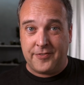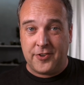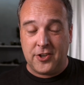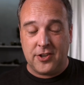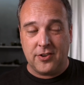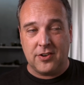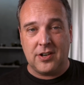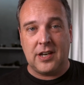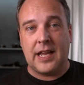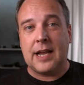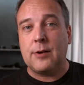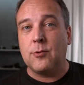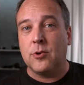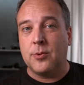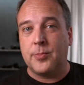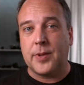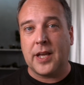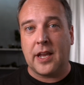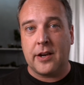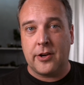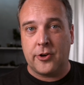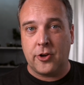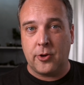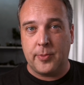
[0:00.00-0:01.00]
If you go to
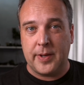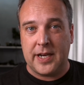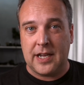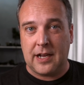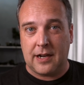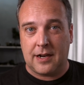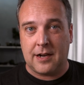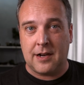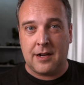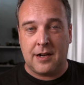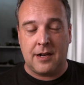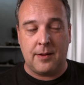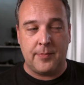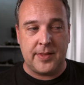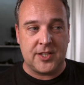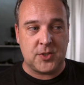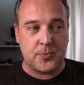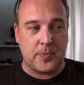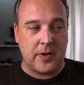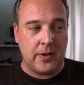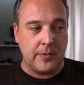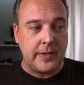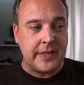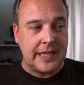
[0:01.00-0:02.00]
lightroom.adobe.com,
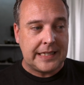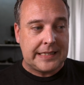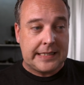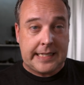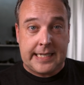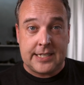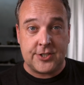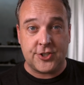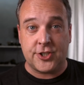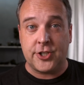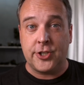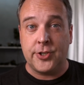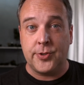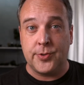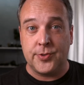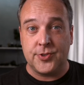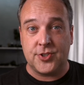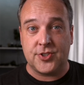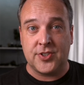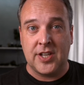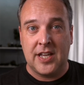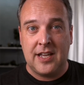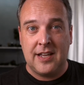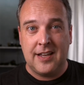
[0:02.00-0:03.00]
that's probably the least
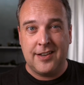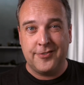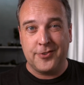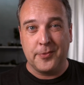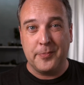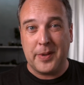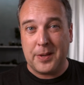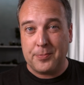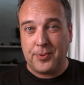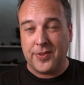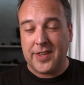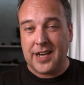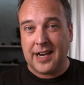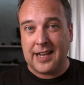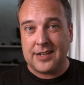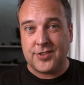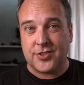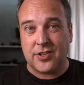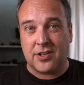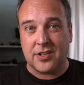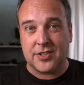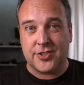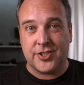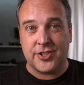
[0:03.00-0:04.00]
used from people that I
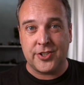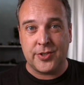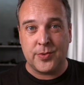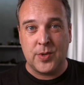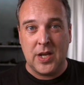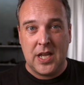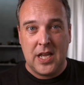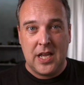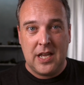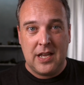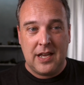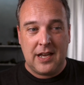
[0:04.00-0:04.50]
talk to.